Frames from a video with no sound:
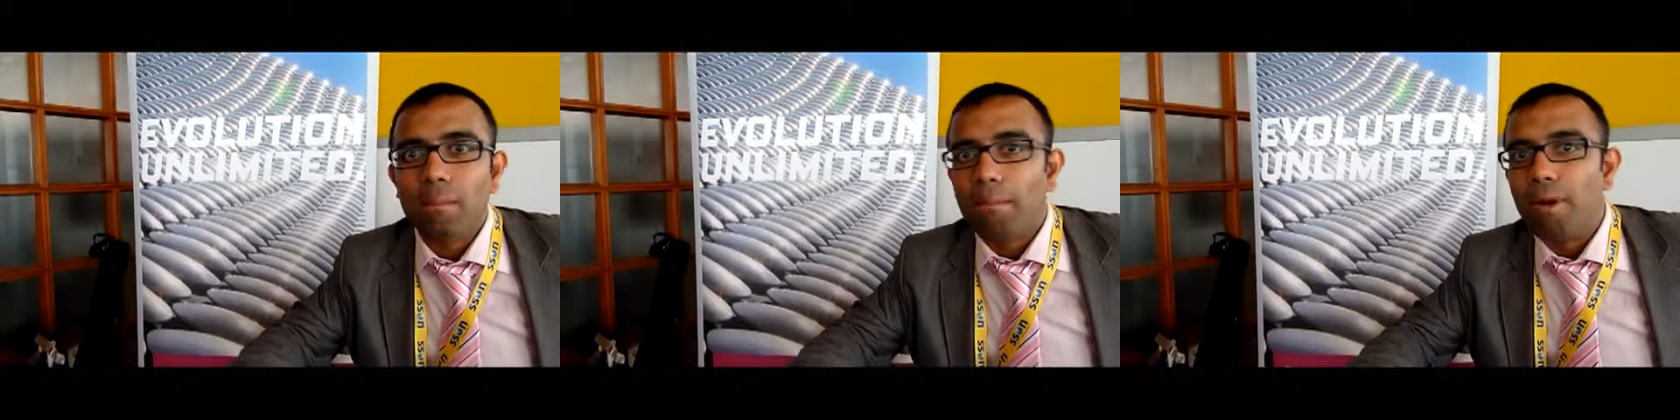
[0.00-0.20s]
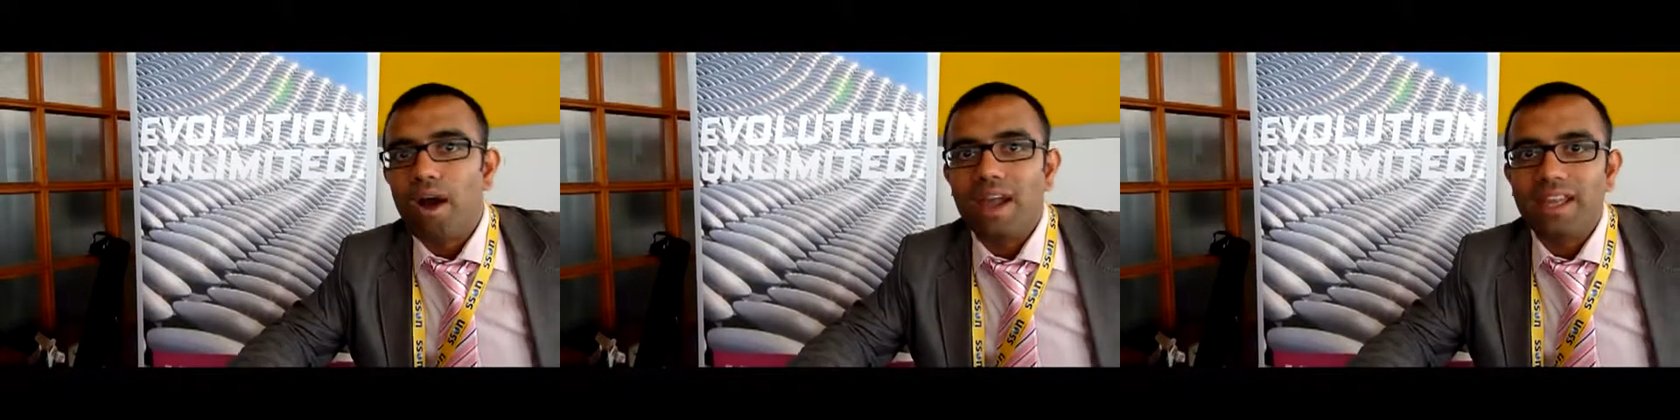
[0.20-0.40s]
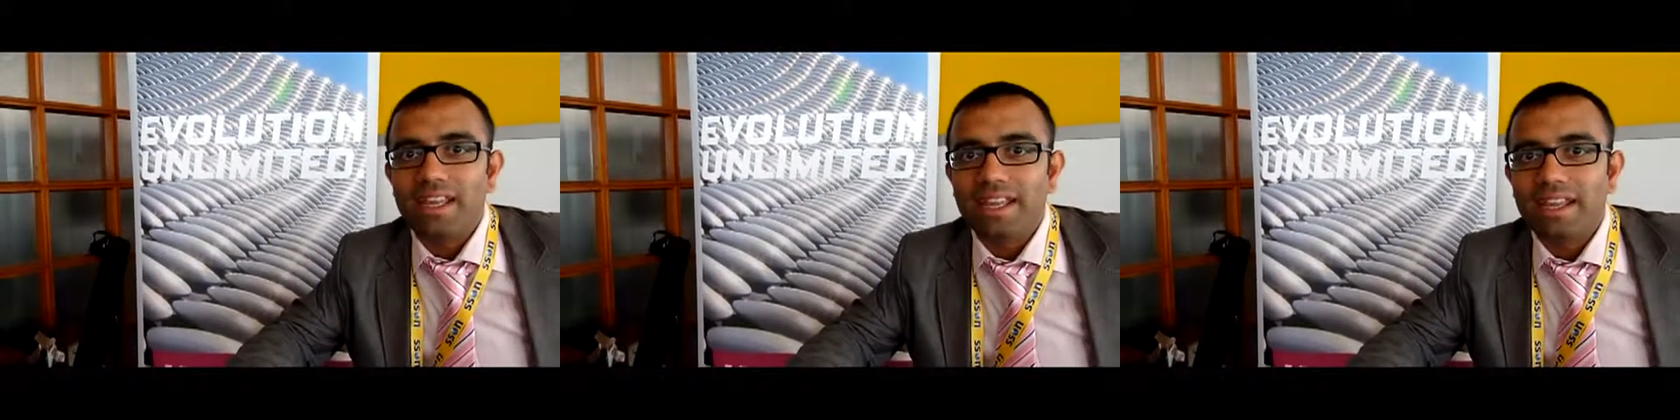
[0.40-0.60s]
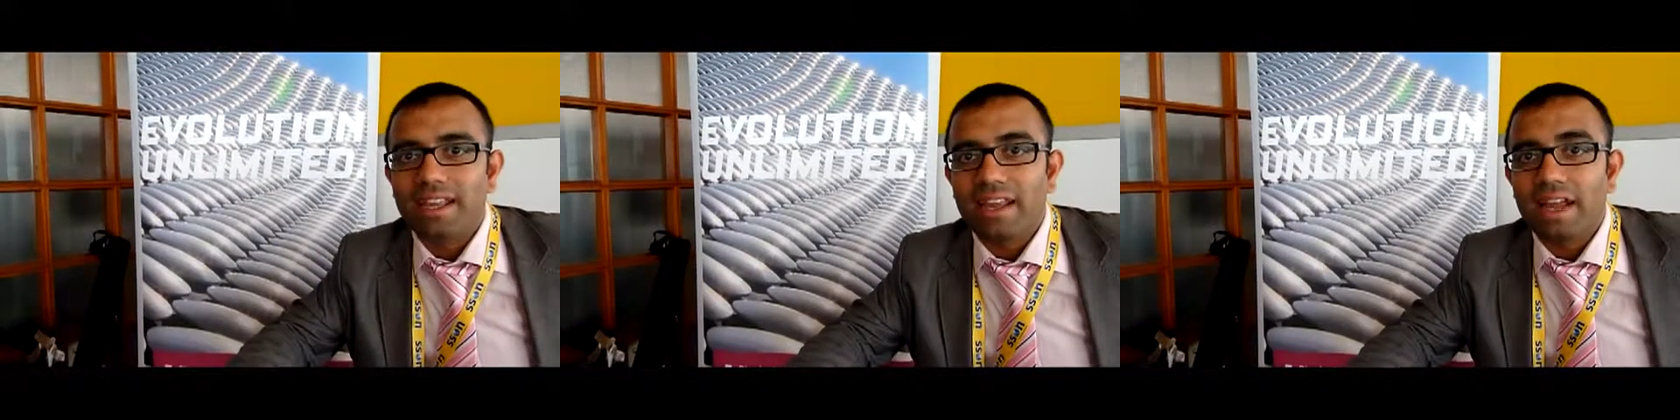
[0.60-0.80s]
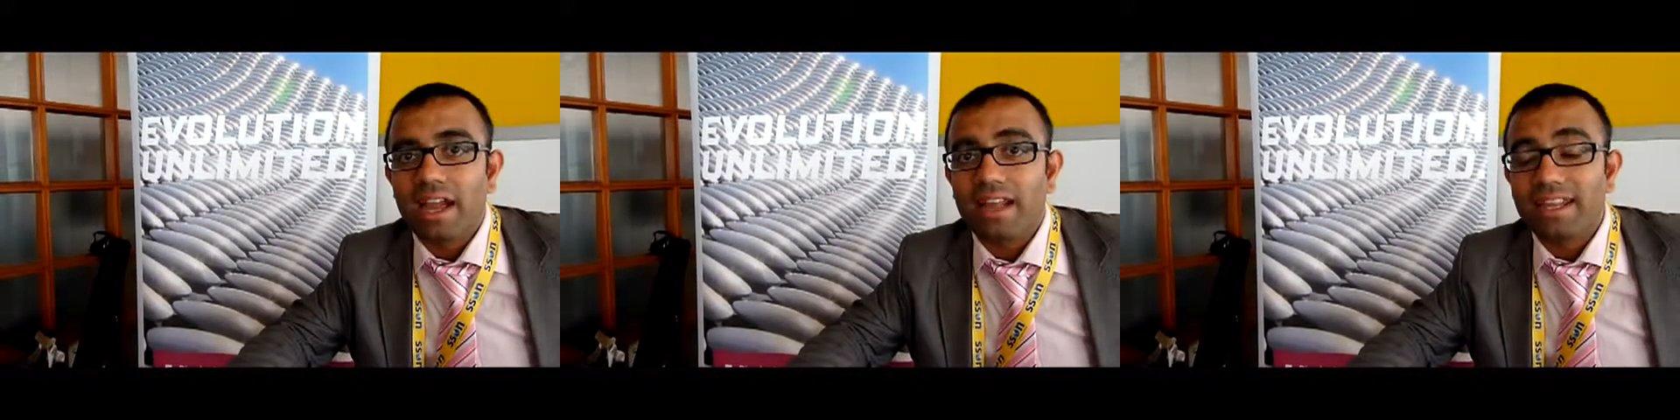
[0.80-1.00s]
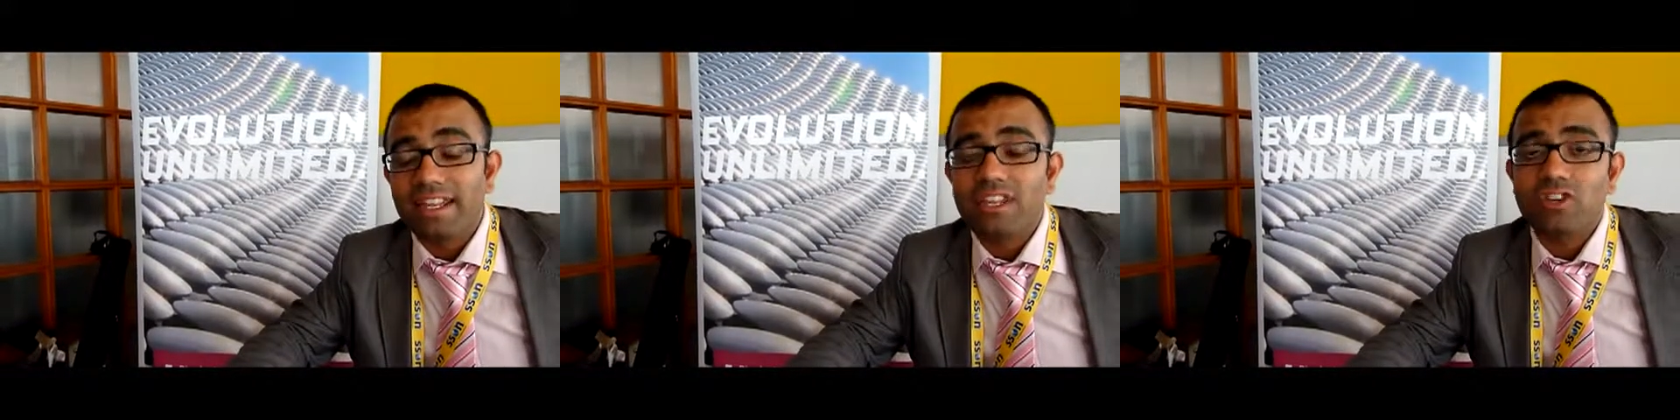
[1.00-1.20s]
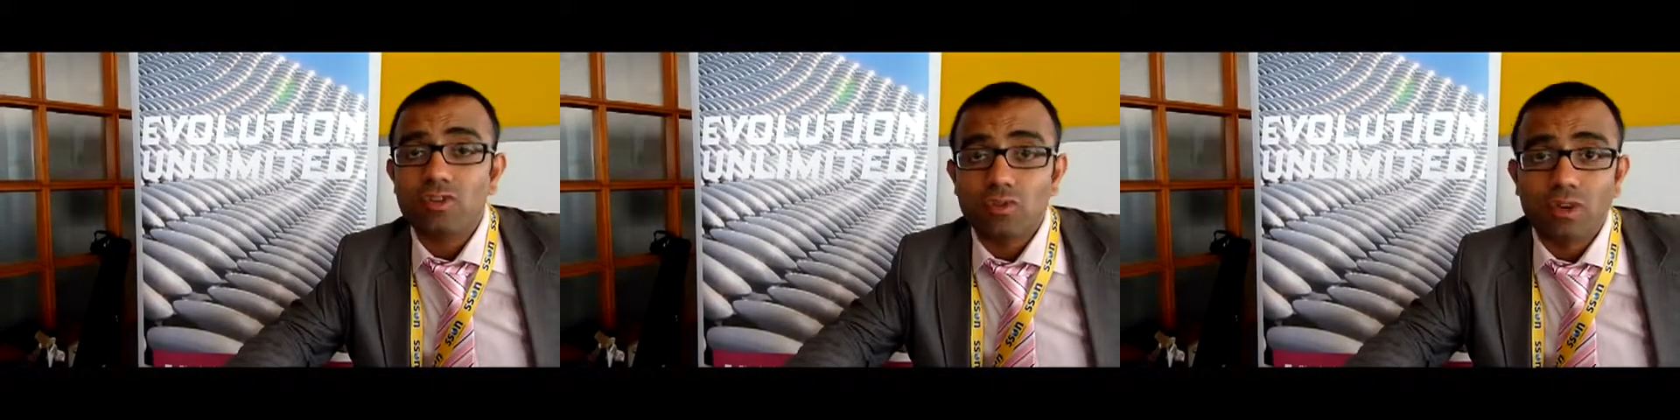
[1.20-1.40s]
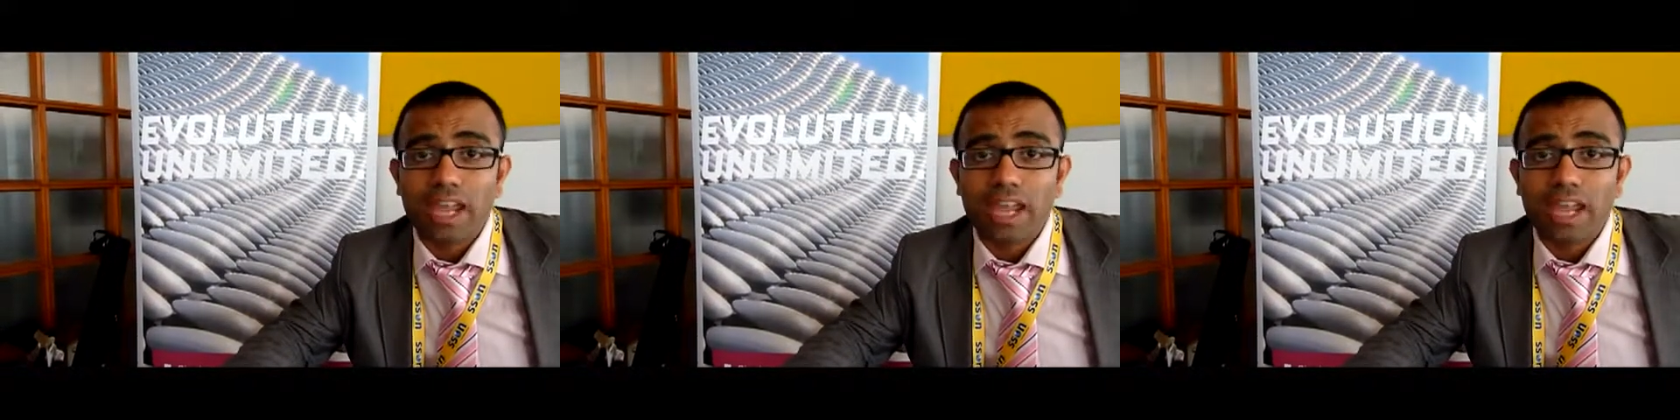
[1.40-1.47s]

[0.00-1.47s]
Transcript: buying additional